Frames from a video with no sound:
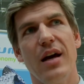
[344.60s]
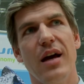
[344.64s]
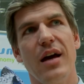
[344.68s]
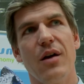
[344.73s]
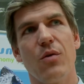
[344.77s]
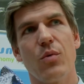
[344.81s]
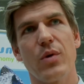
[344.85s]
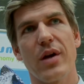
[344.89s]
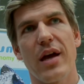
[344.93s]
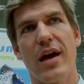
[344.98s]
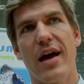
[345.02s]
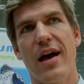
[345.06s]

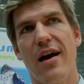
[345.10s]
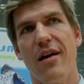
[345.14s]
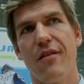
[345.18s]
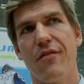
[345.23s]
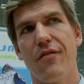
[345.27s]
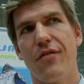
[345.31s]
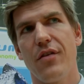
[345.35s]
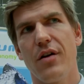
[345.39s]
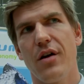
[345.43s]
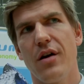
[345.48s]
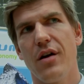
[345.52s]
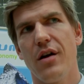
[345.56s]
We
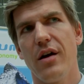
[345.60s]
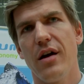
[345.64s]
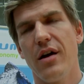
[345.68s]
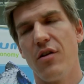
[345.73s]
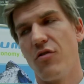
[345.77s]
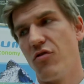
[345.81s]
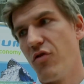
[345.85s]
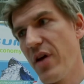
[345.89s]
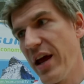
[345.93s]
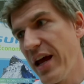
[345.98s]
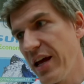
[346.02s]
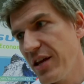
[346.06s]
have a
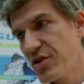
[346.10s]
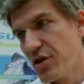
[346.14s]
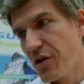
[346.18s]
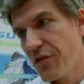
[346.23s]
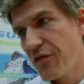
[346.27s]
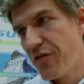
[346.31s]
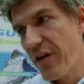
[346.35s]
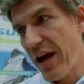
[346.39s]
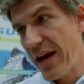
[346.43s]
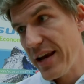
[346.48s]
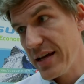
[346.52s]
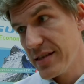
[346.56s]
range of
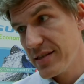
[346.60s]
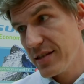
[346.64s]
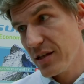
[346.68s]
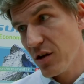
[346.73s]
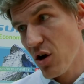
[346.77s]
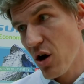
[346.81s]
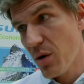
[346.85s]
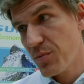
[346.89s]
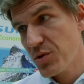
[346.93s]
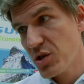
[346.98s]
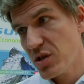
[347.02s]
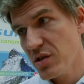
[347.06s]
financing
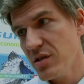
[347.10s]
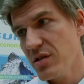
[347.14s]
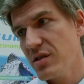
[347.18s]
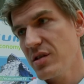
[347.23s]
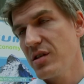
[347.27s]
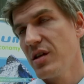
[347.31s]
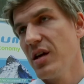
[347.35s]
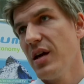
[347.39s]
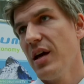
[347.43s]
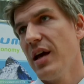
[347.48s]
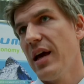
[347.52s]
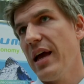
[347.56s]

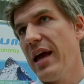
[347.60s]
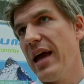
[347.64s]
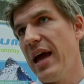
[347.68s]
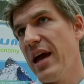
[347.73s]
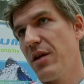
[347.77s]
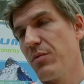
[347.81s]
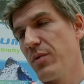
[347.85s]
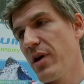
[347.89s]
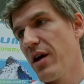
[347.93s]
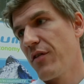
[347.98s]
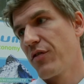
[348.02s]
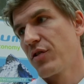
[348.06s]
options,
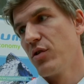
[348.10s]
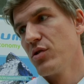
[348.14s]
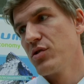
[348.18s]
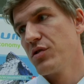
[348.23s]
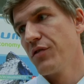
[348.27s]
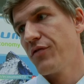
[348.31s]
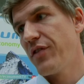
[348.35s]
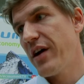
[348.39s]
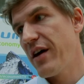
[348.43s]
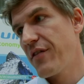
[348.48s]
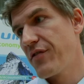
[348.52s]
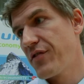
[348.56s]
and we have close
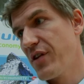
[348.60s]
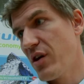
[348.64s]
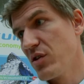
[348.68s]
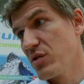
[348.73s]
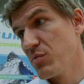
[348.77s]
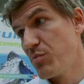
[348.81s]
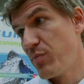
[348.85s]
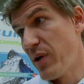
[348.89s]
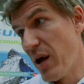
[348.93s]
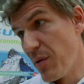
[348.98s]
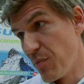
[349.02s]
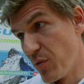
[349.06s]
to
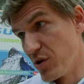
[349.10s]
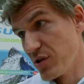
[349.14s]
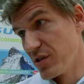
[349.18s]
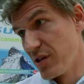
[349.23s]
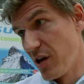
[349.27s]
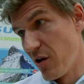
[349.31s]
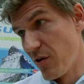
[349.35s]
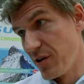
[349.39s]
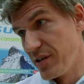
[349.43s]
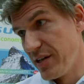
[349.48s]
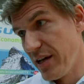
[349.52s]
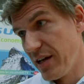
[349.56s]
5,000 plumbers
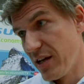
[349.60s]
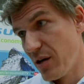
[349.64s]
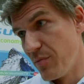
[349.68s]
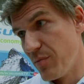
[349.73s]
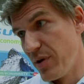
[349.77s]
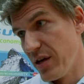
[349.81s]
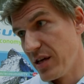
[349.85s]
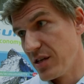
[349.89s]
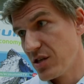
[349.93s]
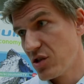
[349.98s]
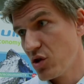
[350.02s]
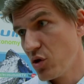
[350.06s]
in our
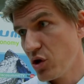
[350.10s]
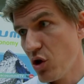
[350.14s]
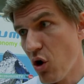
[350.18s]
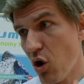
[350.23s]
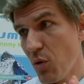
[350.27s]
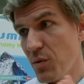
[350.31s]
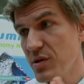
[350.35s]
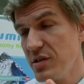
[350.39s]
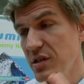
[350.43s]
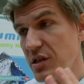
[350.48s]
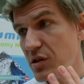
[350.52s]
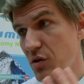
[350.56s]
database. So you
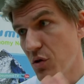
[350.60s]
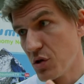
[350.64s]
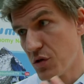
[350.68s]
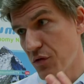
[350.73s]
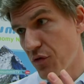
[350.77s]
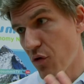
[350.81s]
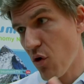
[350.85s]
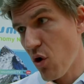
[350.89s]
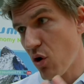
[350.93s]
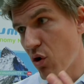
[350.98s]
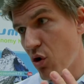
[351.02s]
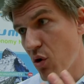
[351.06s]
always need those
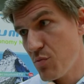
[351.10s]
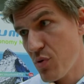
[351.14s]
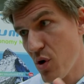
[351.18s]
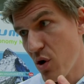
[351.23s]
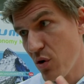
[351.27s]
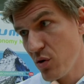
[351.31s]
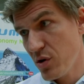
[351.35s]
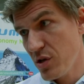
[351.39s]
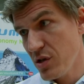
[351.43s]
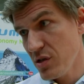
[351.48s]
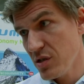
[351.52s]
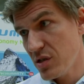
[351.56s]
four
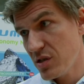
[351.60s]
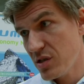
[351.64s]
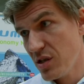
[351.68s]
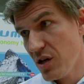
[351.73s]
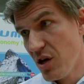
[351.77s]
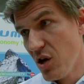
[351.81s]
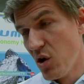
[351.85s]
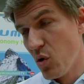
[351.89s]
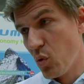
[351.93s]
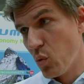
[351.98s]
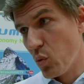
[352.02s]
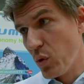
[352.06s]
components.
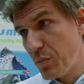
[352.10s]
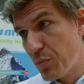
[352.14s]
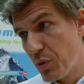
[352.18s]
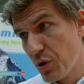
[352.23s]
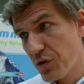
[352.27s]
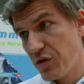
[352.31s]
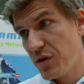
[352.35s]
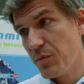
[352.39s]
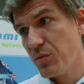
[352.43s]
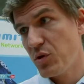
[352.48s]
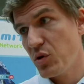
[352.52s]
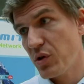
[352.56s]
We
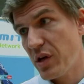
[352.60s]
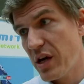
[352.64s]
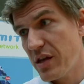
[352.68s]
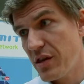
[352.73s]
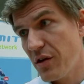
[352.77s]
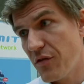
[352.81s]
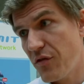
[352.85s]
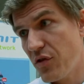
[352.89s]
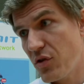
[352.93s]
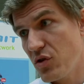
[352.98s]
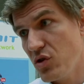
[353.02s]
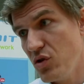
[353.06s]
put them
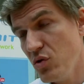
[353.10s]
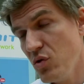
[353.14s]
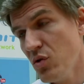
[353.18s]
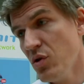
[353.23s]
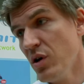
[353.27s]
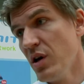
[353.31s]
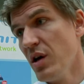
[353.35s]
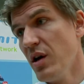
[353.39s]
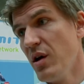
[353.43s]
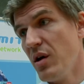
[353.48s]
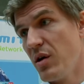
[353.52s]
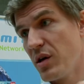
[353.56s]
together for
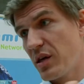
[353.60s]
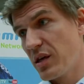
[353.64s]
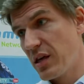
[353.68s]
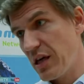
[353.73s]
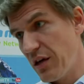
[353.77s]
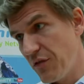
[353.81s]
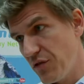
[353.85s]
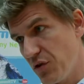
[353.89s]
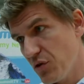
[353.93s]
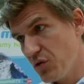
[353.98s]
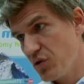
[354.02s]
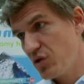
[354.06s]
you,
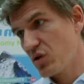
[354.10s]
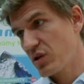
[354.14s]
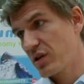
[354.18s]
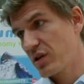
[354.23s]
give you your